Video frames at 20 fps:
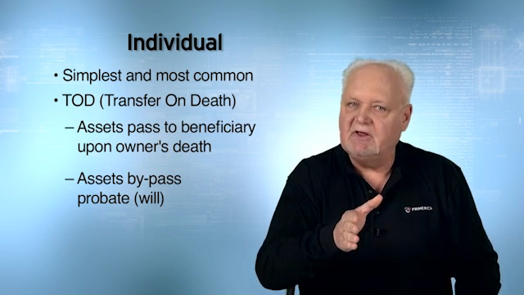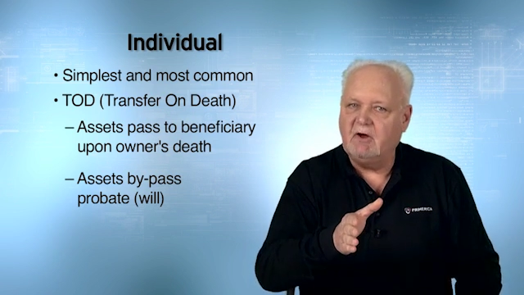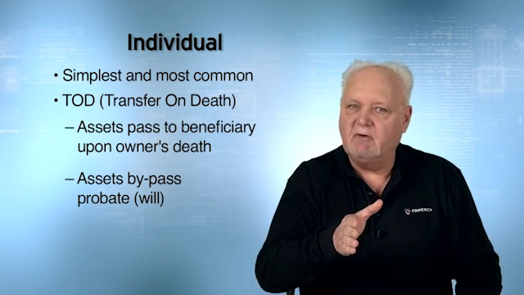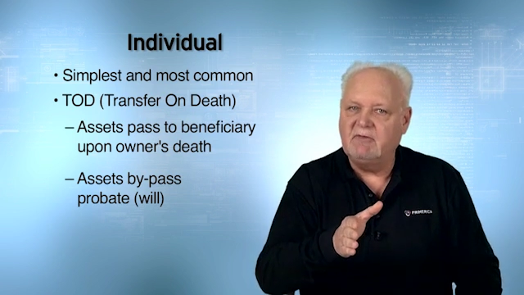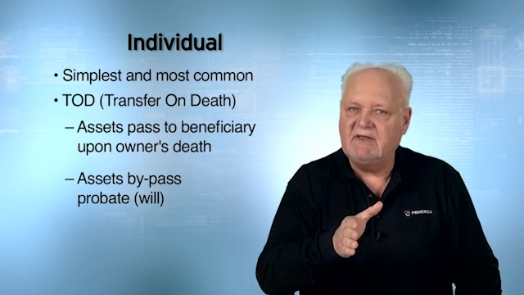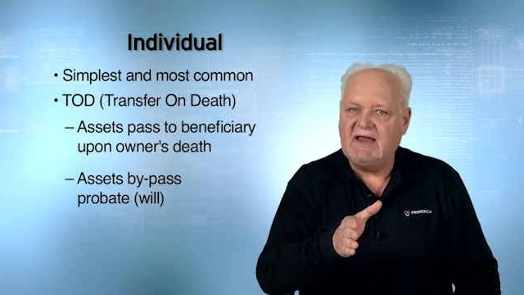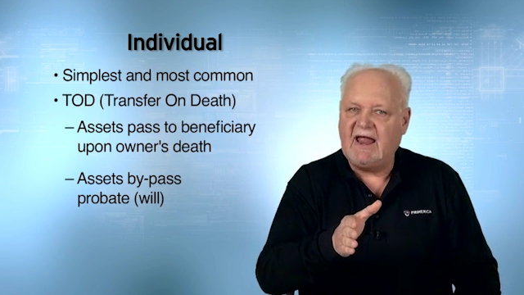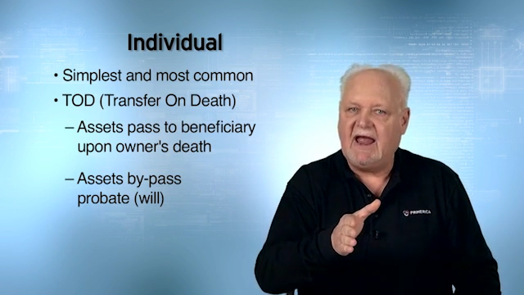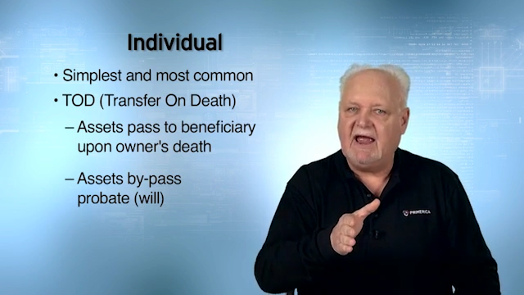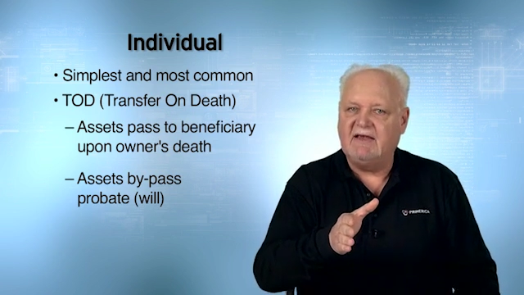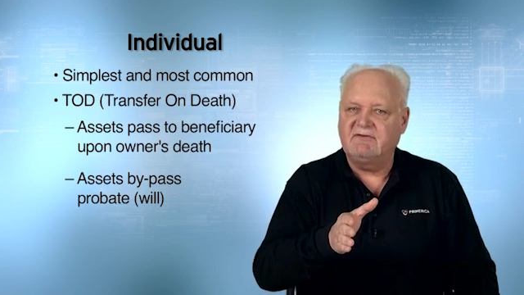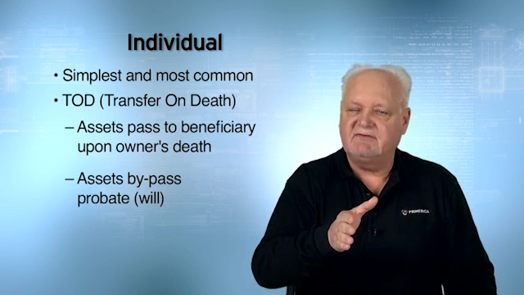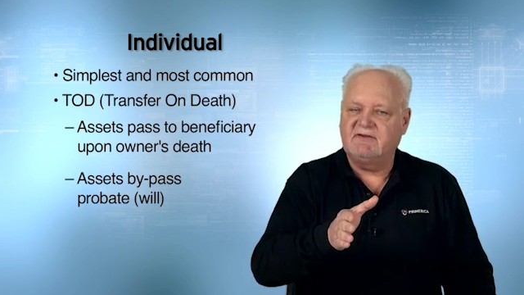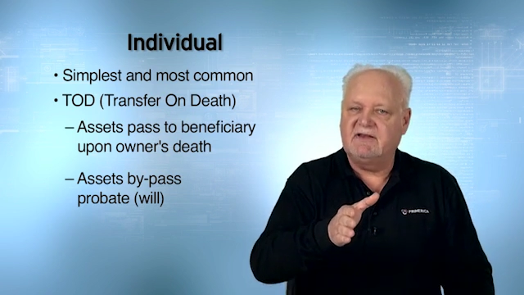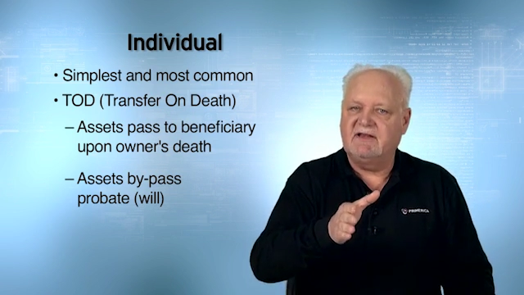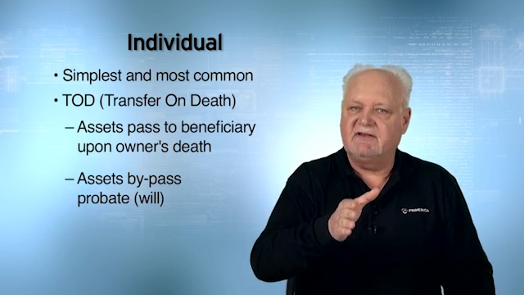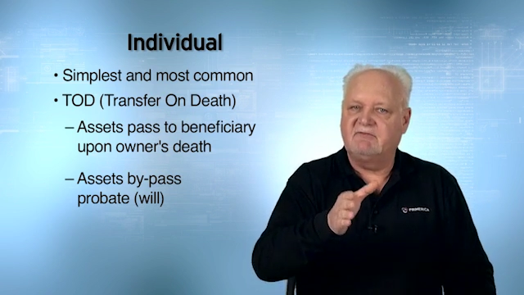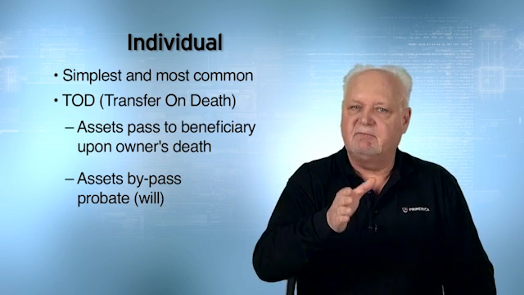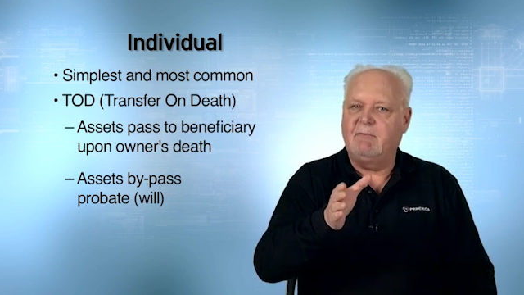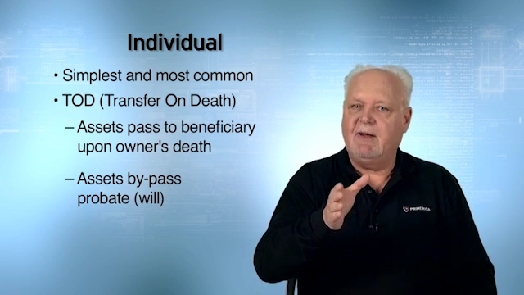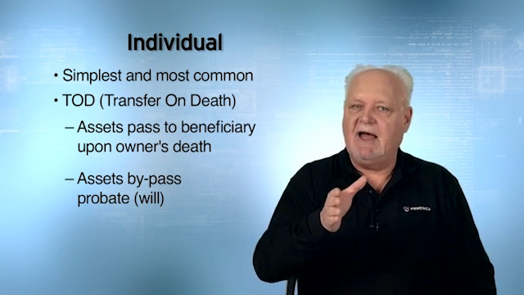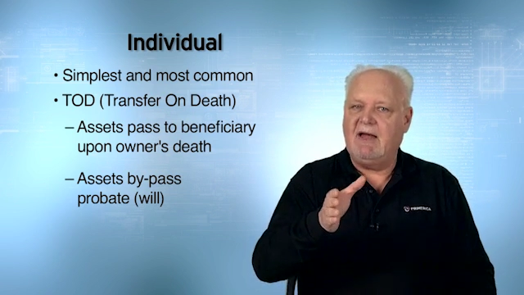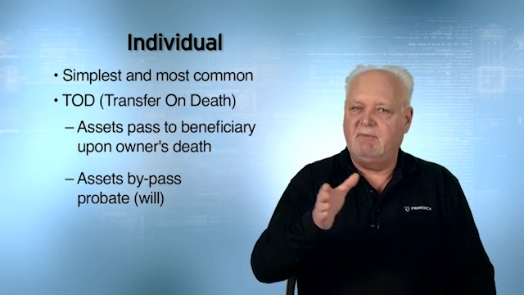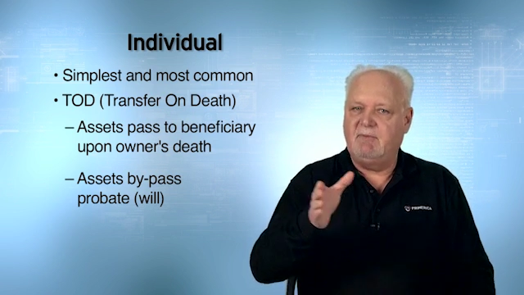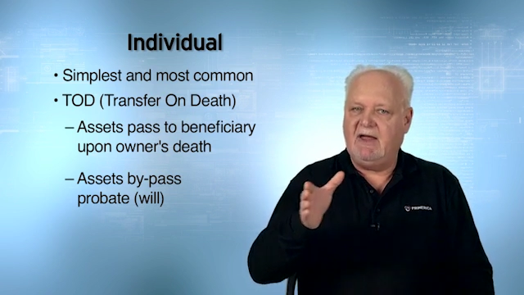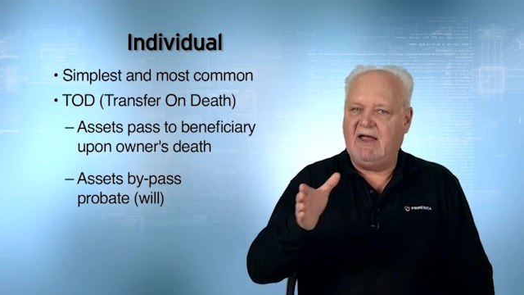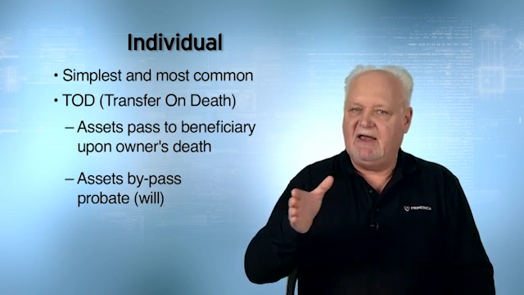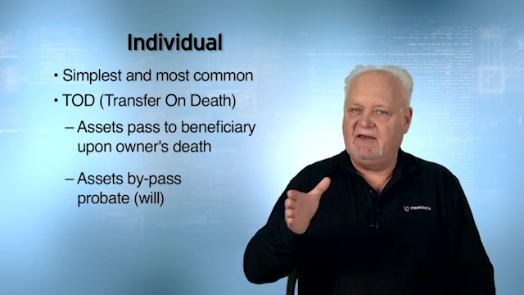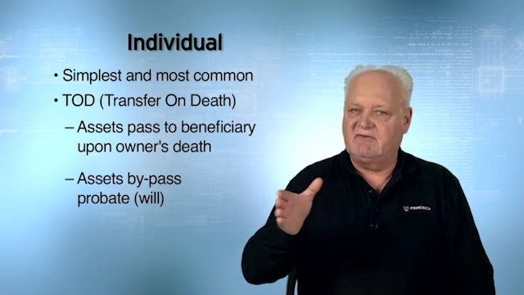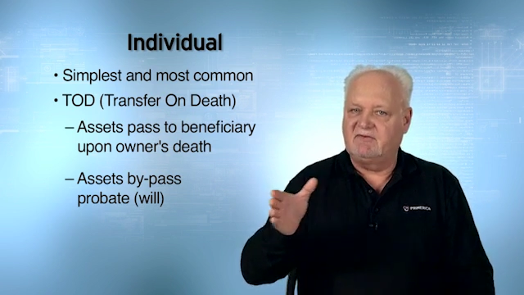though the assets
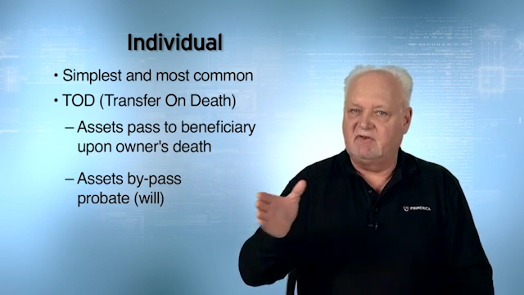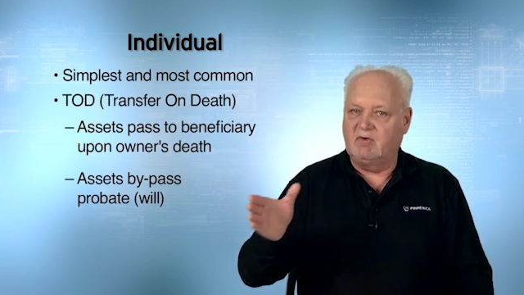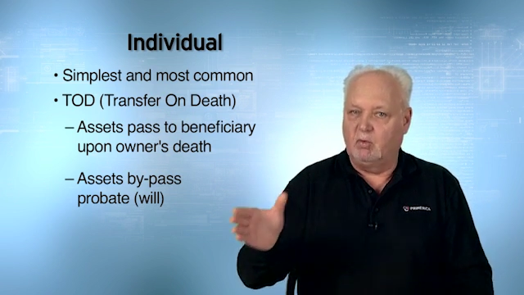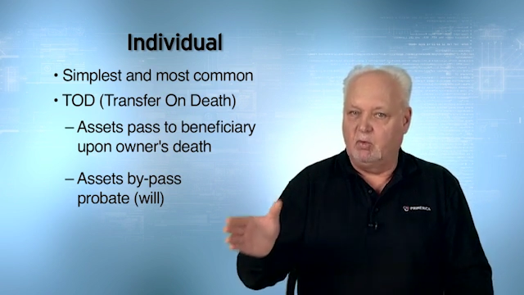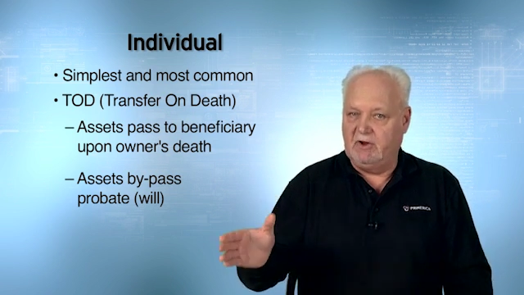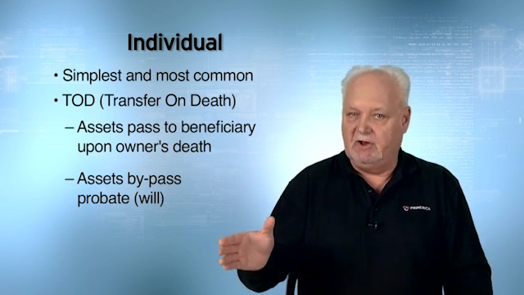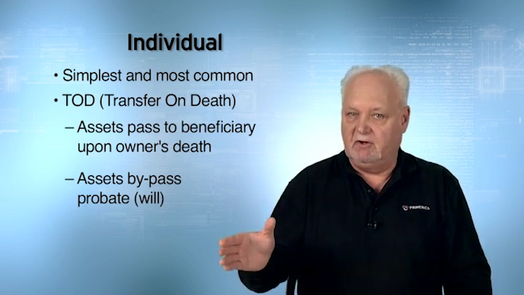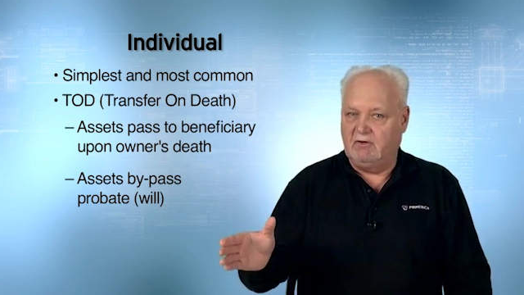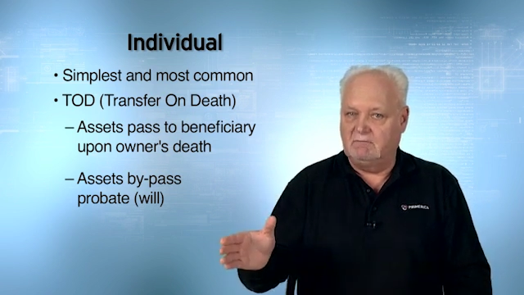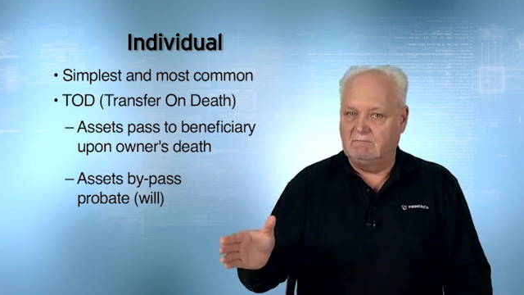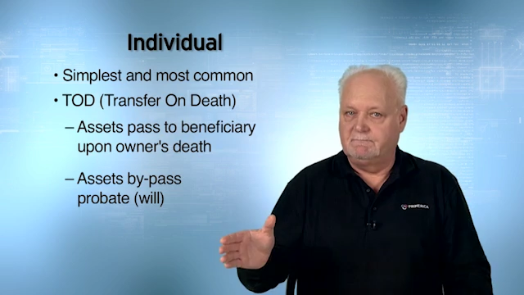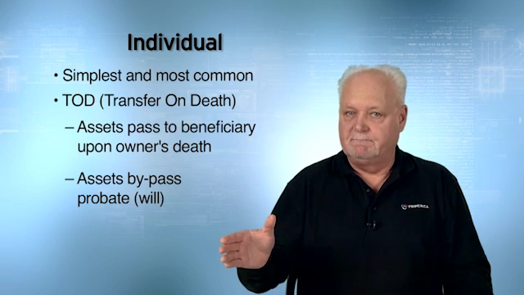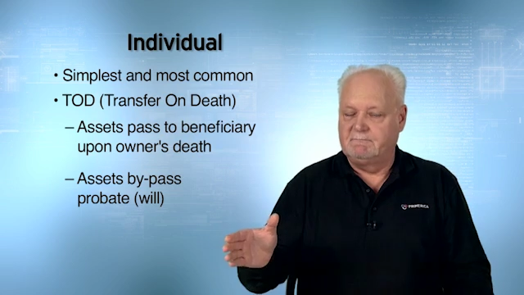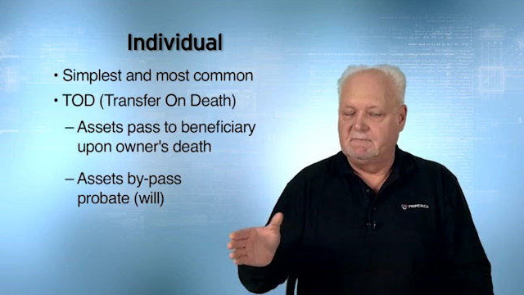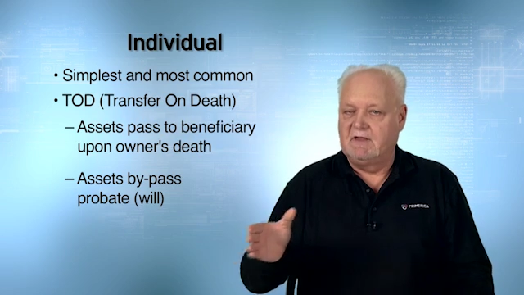bypass the will,